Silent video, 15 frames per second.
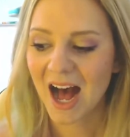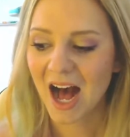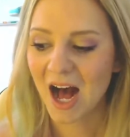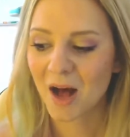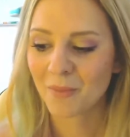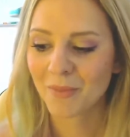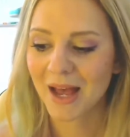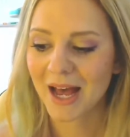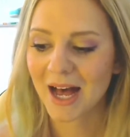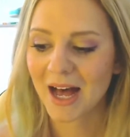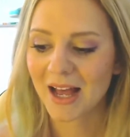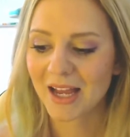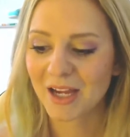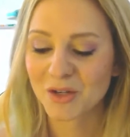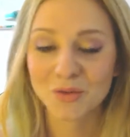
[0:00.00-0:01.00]

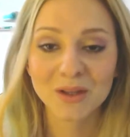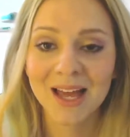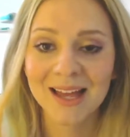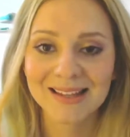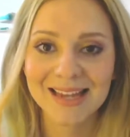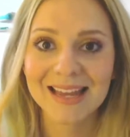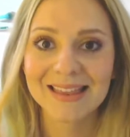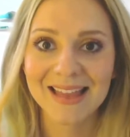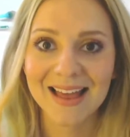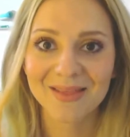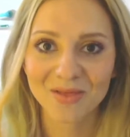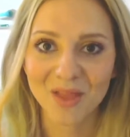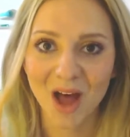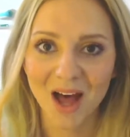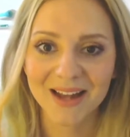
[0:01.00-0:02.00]
it will not get
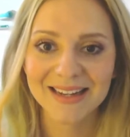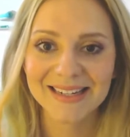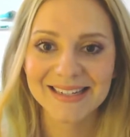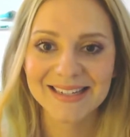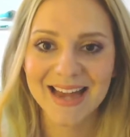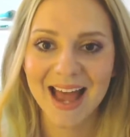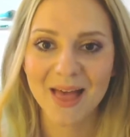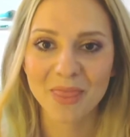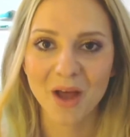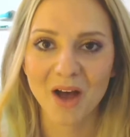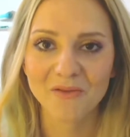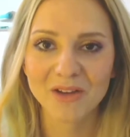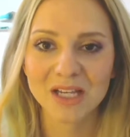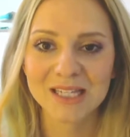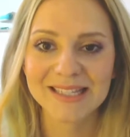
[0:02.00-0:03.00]
that knotted, and
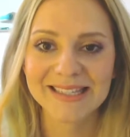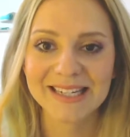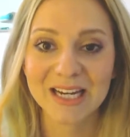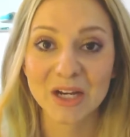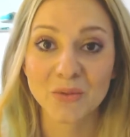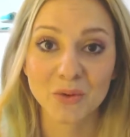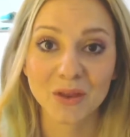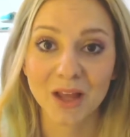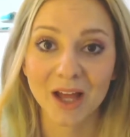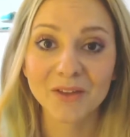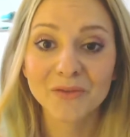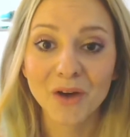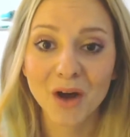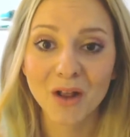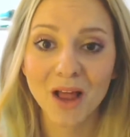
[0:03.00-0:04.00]
obviously it will
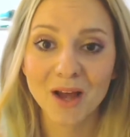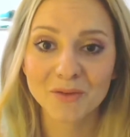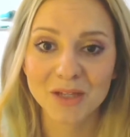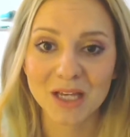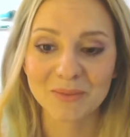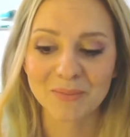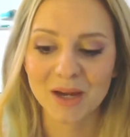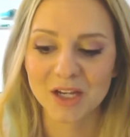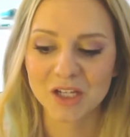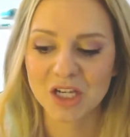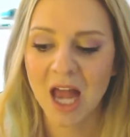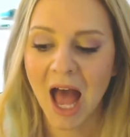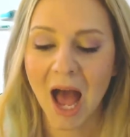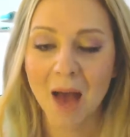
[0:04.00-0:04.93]
not fall out that much.